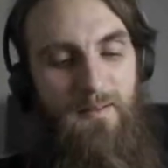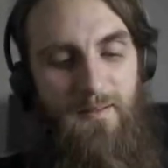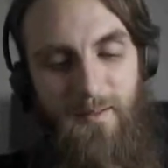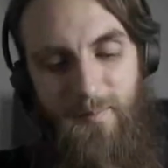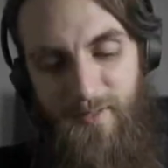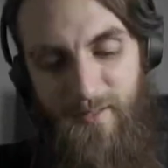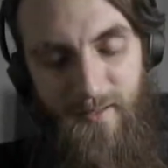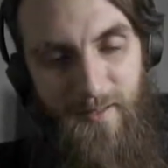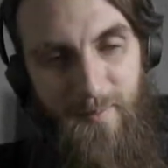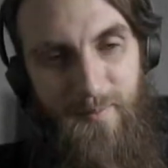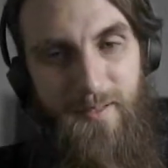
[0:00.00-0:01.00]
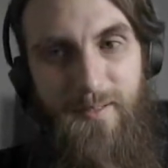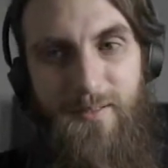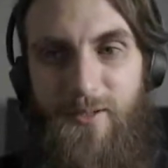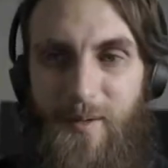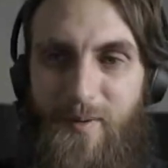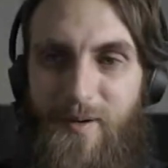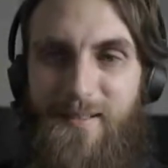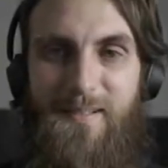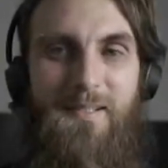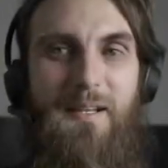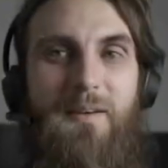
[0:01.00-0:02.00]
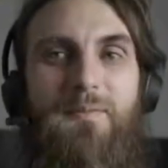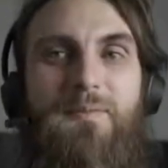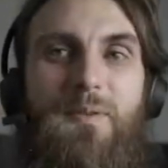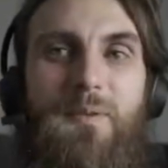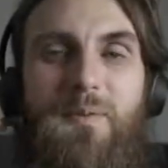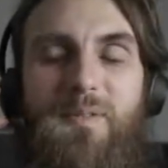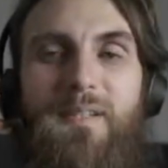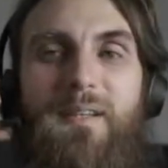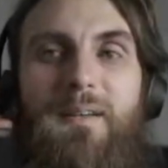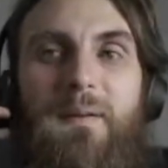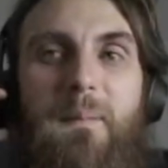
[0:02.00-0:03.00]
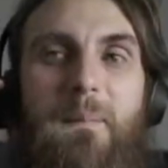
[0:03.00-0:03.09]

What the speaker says: Let me try to break this down for you one sec.